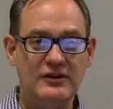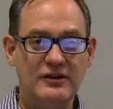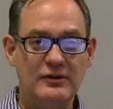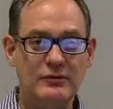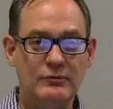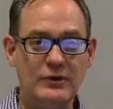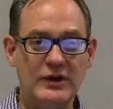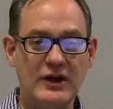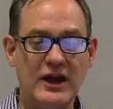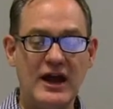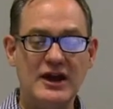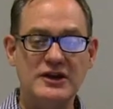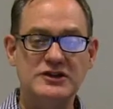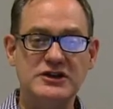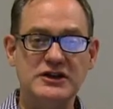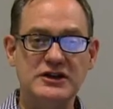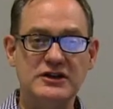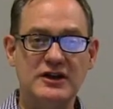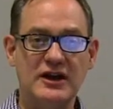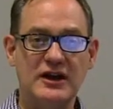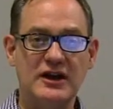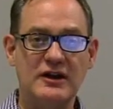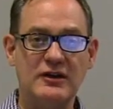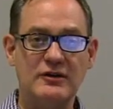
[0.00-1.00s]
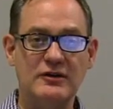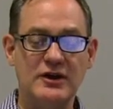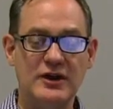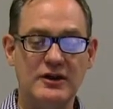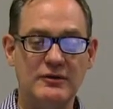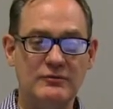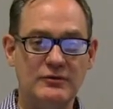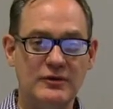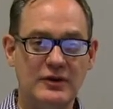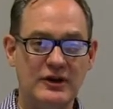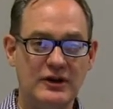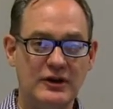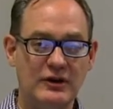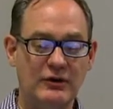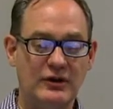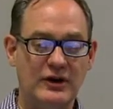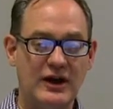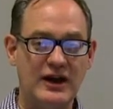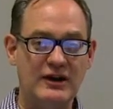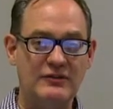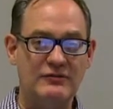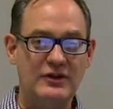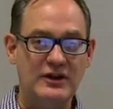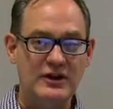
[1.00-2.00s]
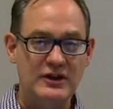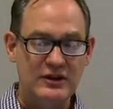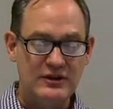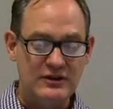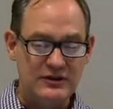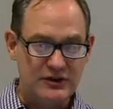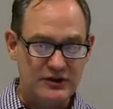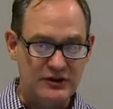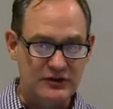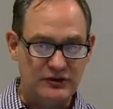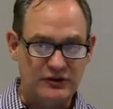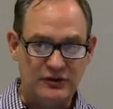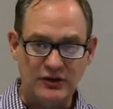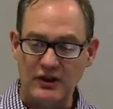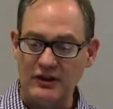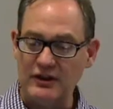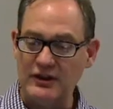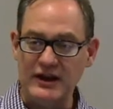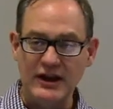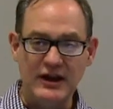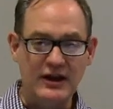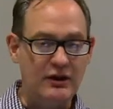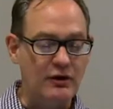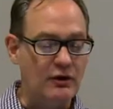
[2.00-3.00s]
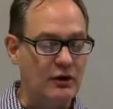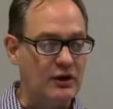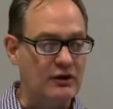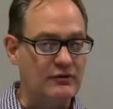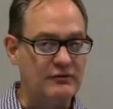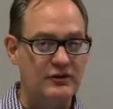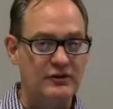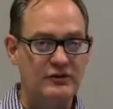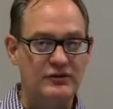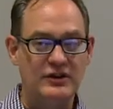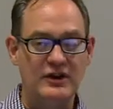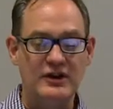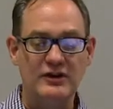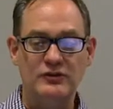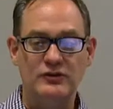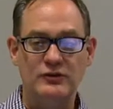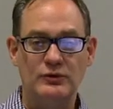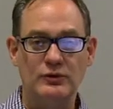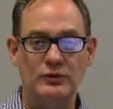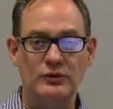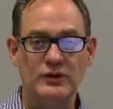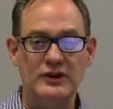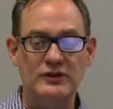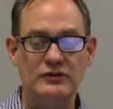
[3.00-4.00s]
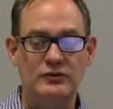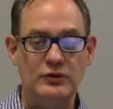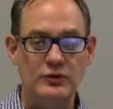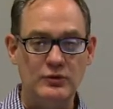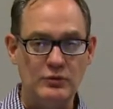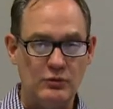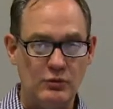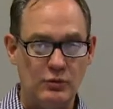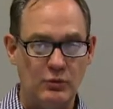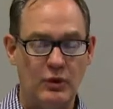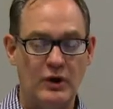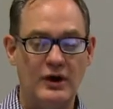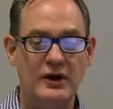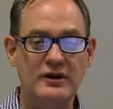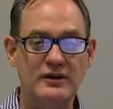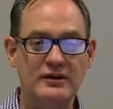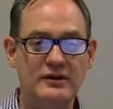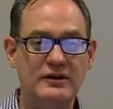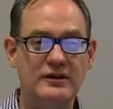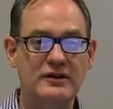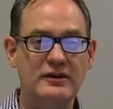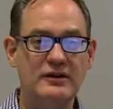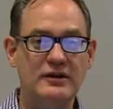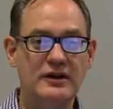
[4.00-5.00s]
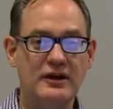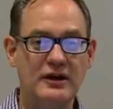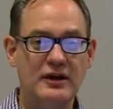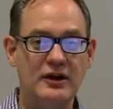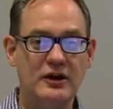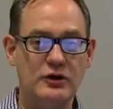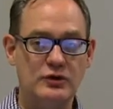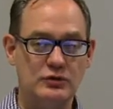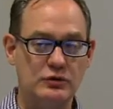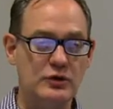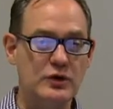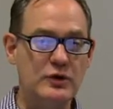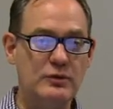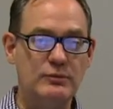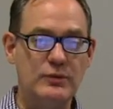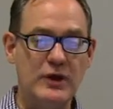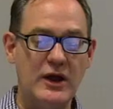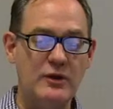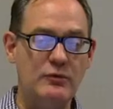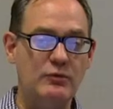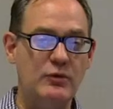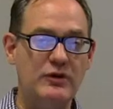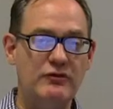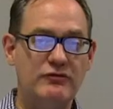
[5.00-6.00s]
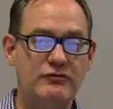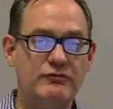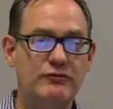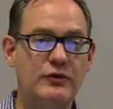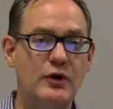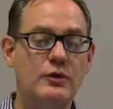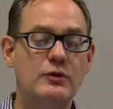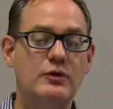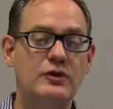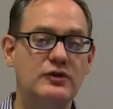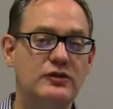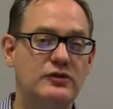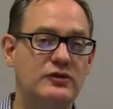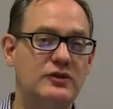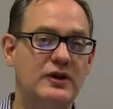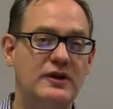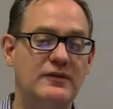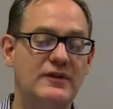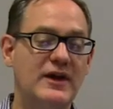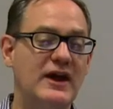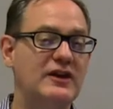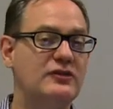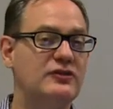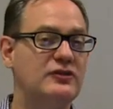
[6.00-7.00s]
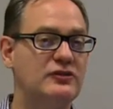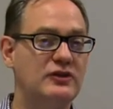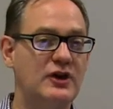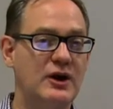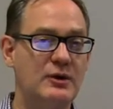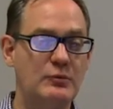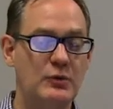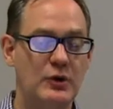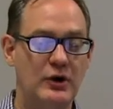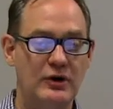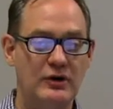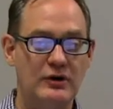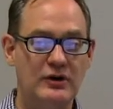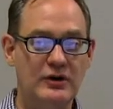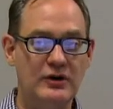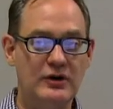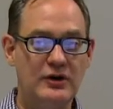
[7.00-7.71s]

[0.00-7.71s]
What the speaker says: we actually, kind of consolidated all our Sunday school into one group, and we focused on that summer.